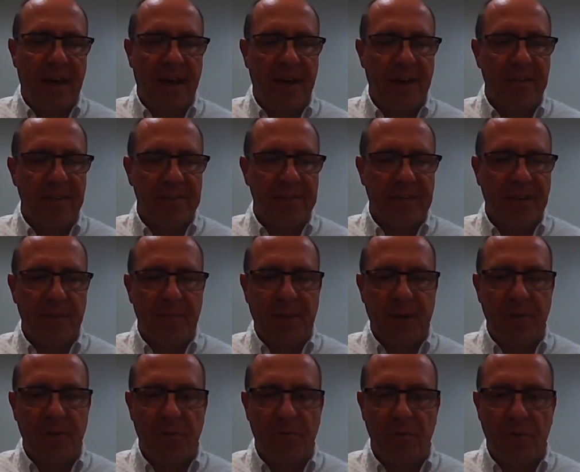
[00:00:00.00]
There's going to be
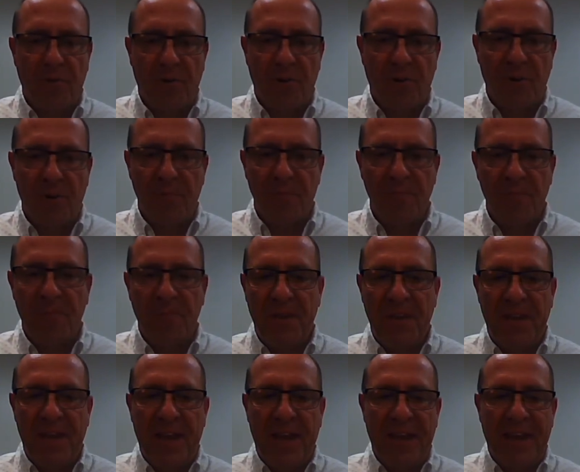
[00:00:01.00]
a new norm,
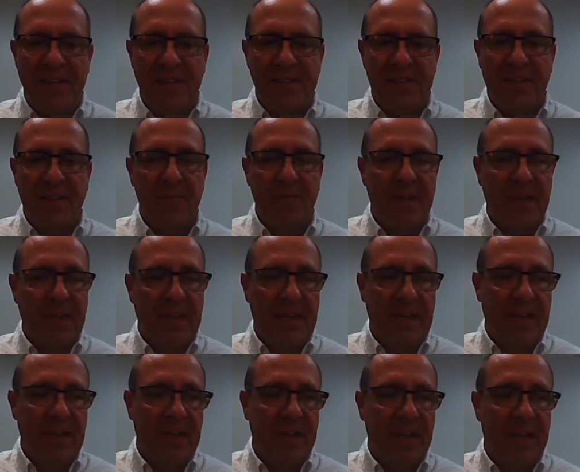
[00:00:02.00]
and there's going to
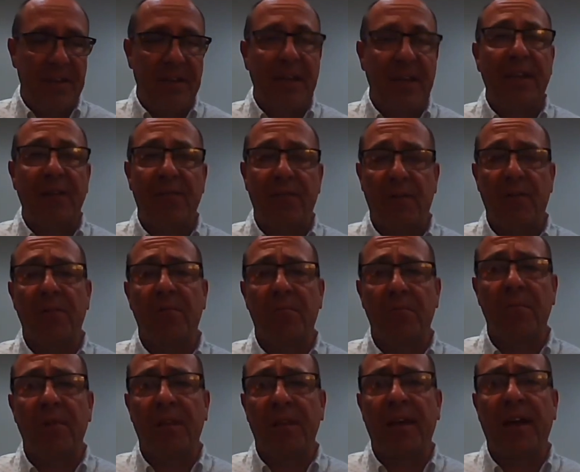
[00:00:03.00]
be a need for
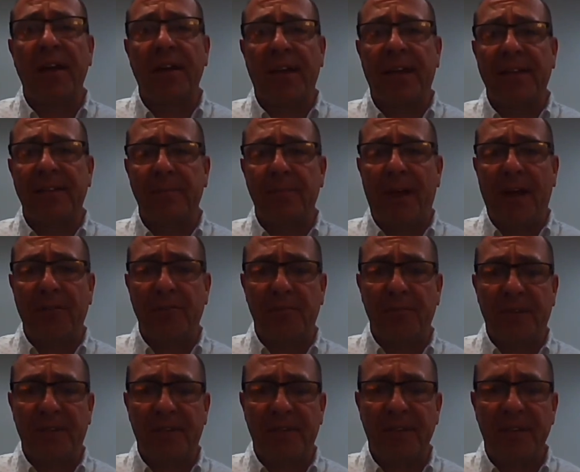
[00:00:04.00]
a lot of case
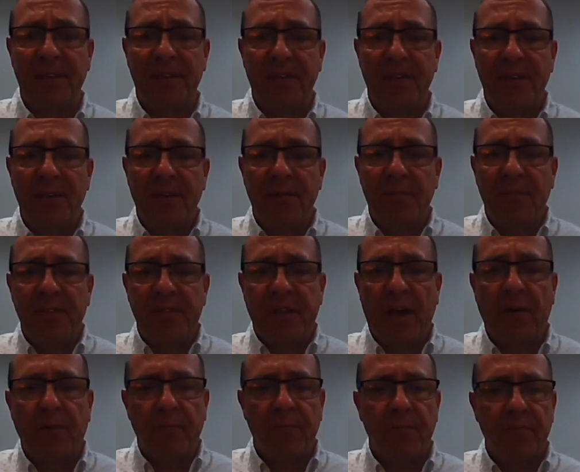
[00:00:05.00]
management.
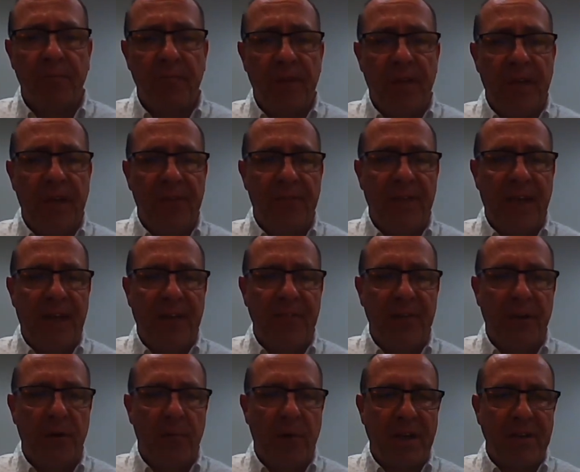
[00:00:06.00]
So if you have
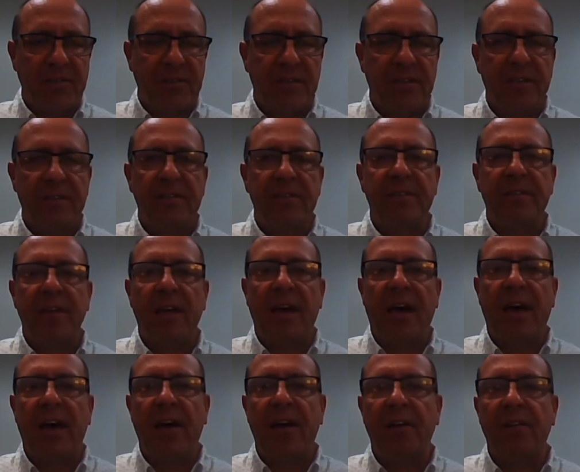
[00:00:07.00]
any questions,
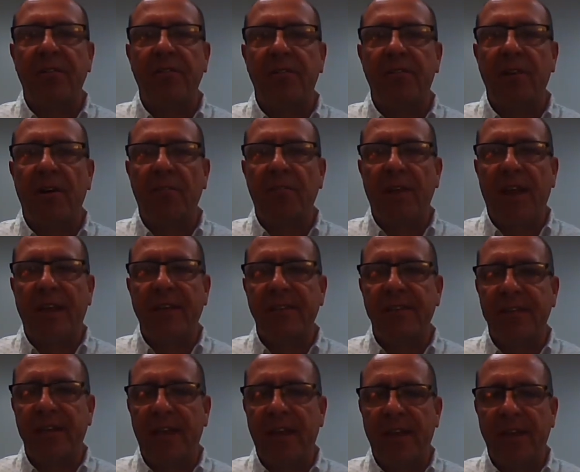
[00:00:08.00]
don't
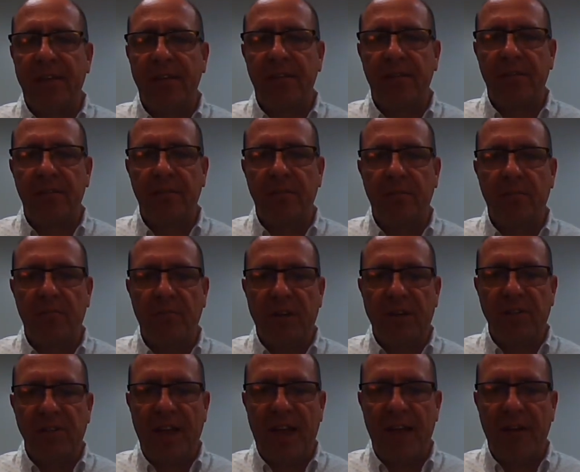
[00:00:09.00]
hesitate to
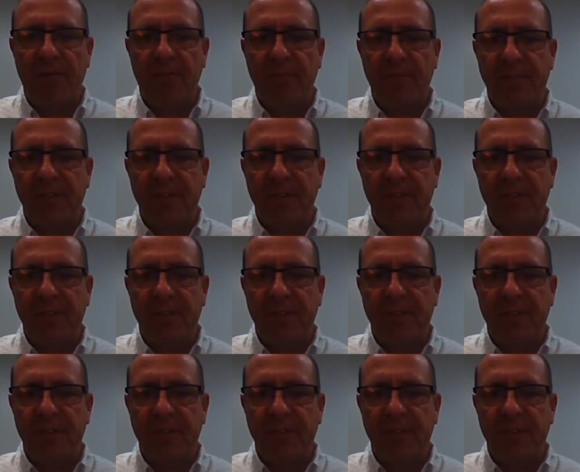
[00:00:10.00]
reach out.